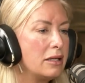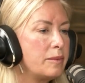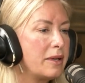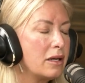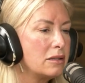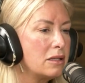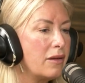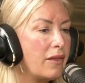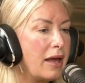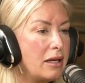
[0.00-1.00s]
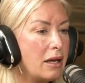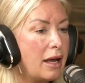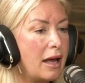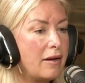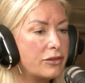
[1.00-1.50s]
is because they
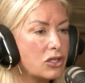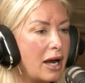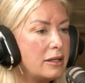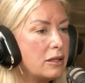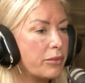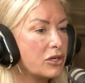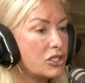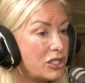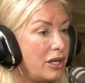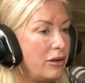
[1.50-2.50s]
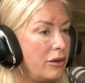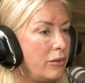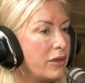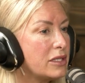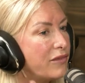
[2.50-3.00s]
have tried to
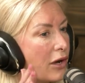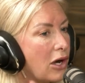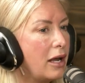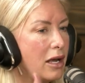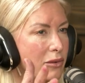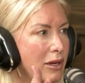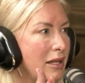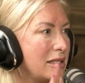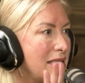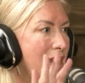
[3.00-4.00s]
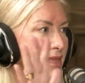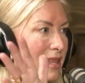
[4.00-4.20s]
pursue this very unrealistic,